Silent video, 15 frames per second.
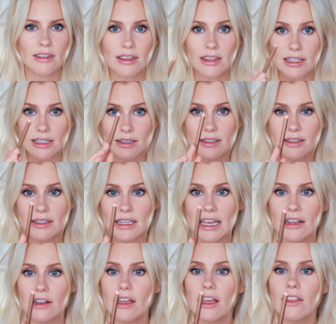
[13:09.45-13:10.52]
This is
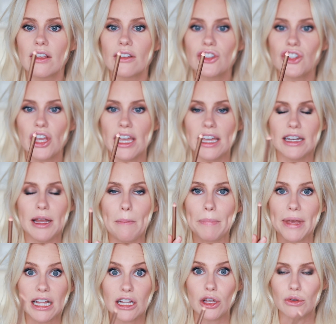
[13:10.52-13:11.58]
in the shade
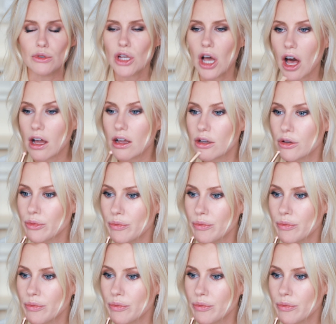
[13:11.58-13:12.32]
Pillow Talk.